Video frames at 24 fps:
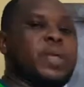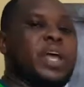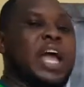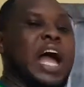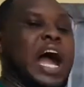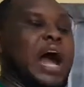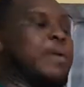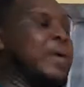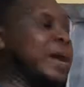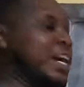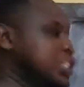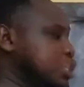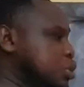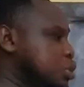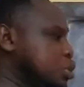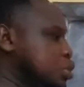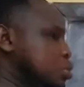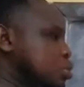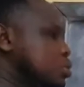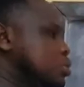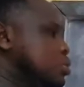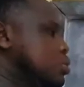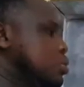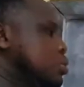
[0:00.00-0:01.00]
I want you
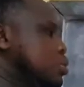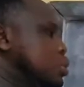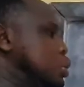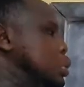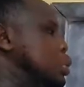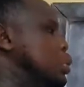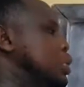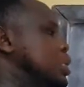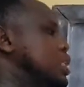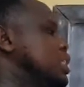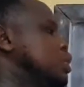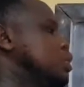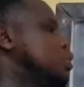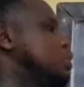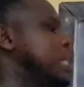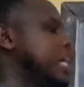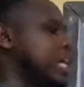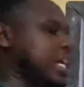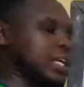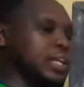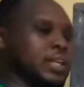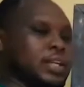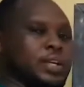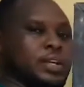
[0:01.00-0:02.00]
to do it
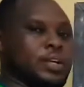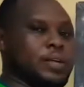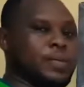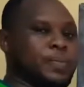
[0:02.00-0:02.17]
today,